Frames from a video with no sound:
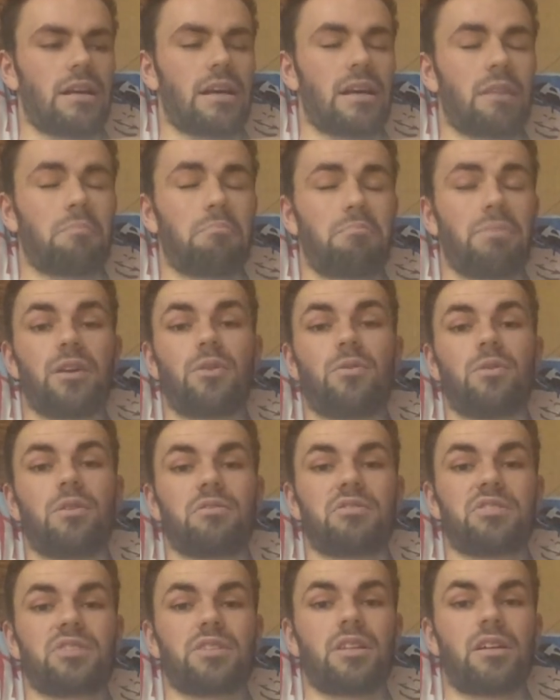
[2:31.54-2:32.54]
Had a
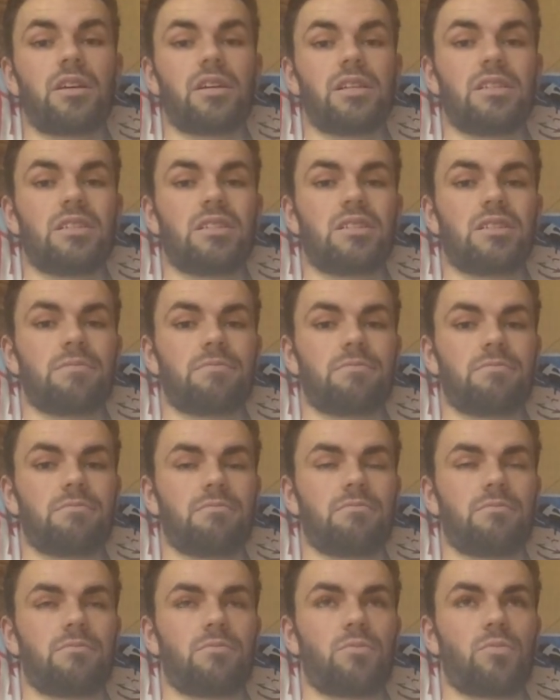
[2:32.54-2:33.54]
Bakewell slice,
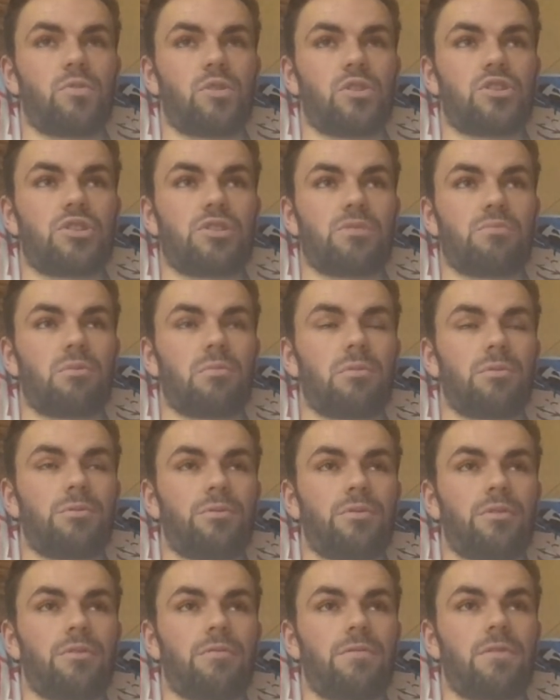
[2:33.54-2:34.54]
which is probably
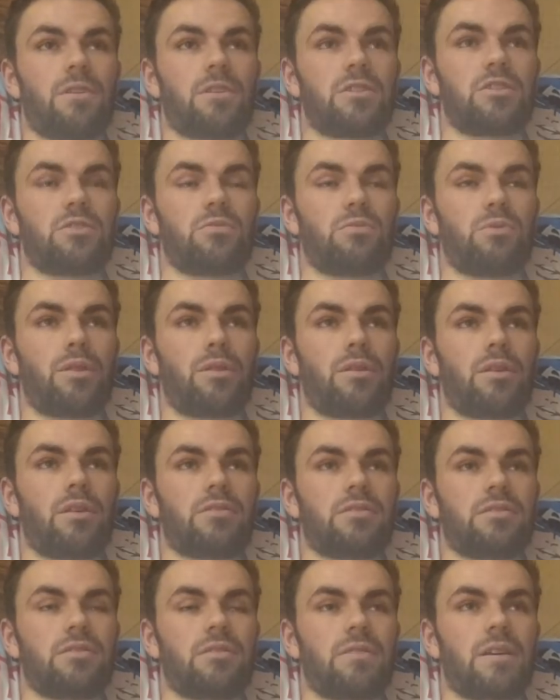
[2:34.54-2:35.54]
one of the first sweet
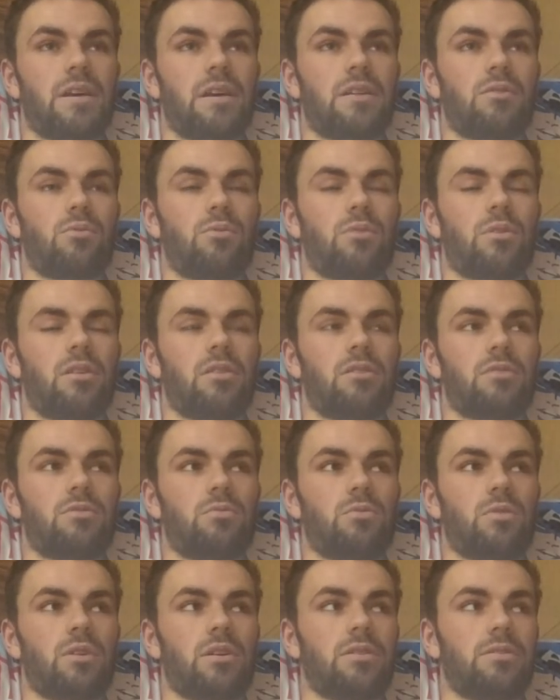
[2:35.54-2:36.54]
things I've had in a while
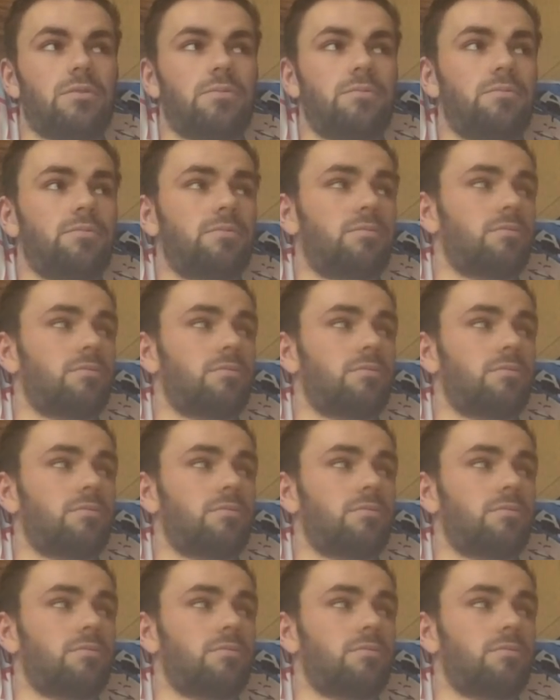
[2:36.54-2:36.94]
as well.